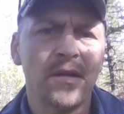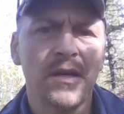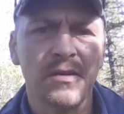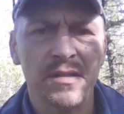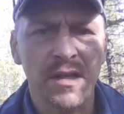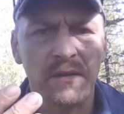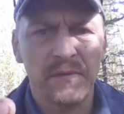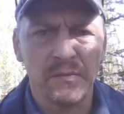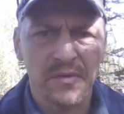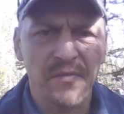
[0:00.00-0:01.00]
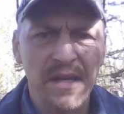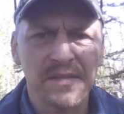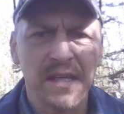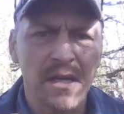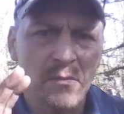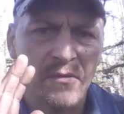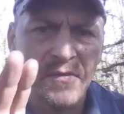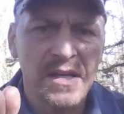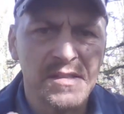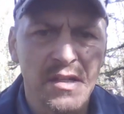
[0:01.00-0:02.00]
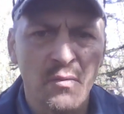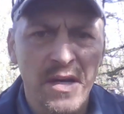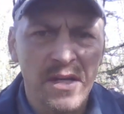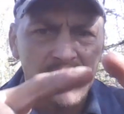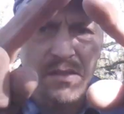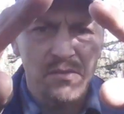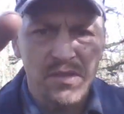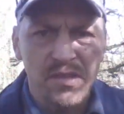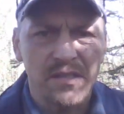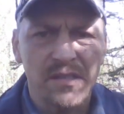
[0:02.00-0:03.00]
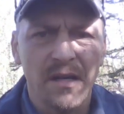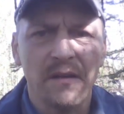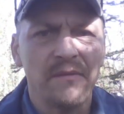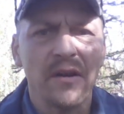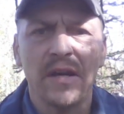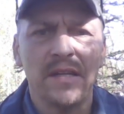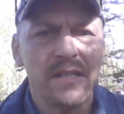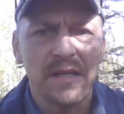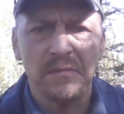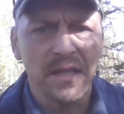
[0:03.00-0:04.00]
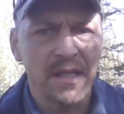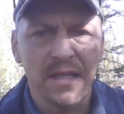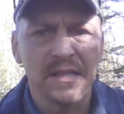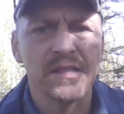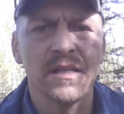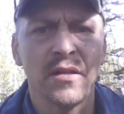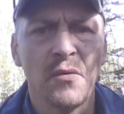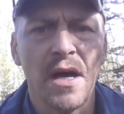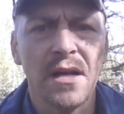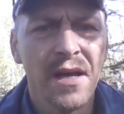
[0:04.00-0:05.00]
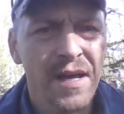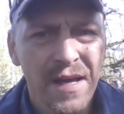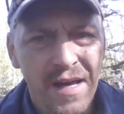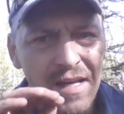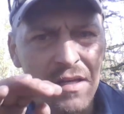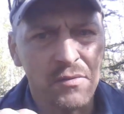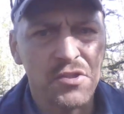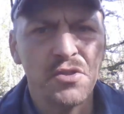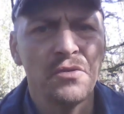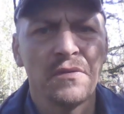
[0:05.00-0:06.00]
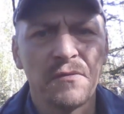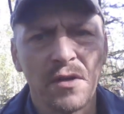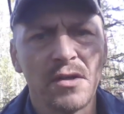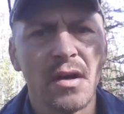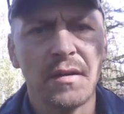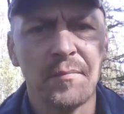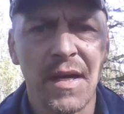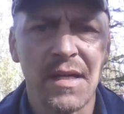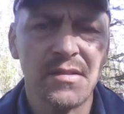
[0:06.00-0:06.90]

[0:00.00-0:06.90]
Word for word: He couldn't tell if it was facing him or facing away because it was just a very dimly lit silhouette and he was shooting for a dark mass.